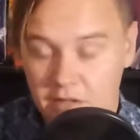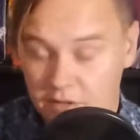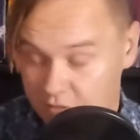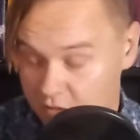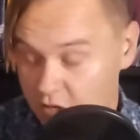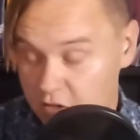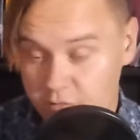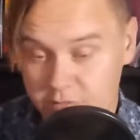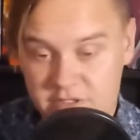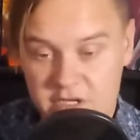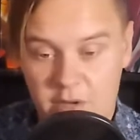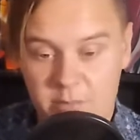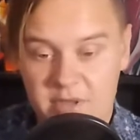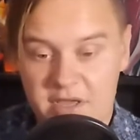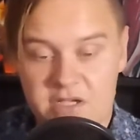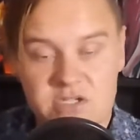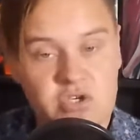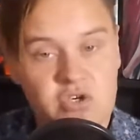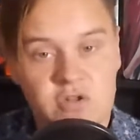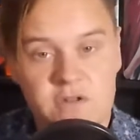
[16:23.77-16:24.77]
I thought he was
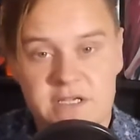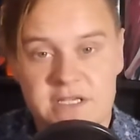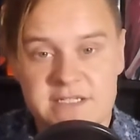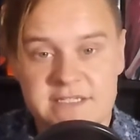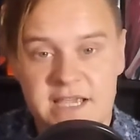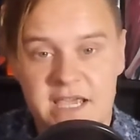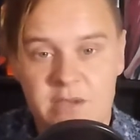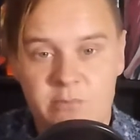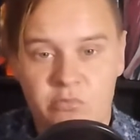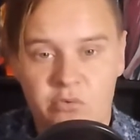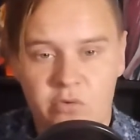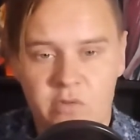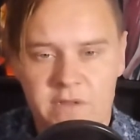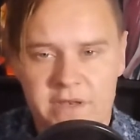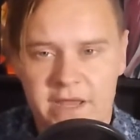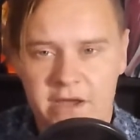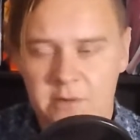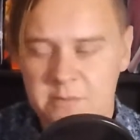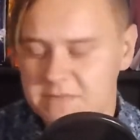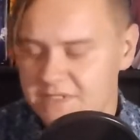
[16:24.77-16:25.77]
coming as early as April, and
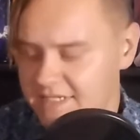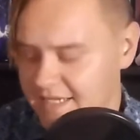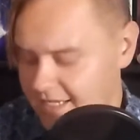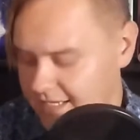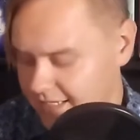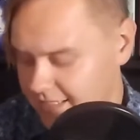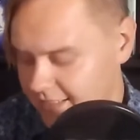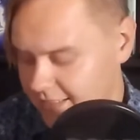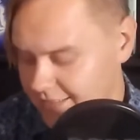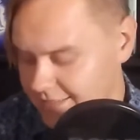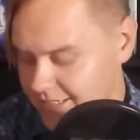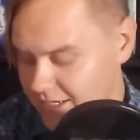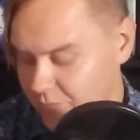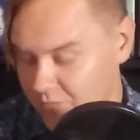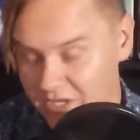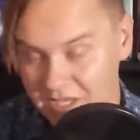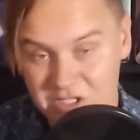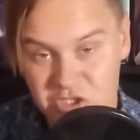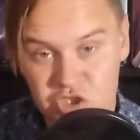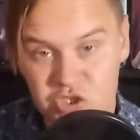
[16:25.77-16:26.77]
now I'm saying he's
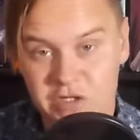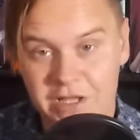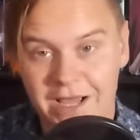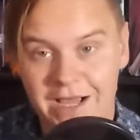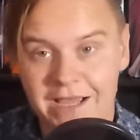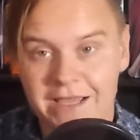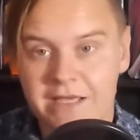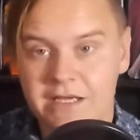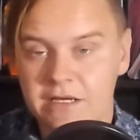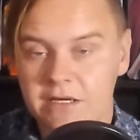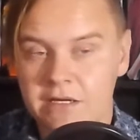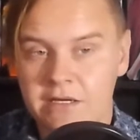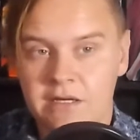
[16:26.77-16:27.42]
coming in July.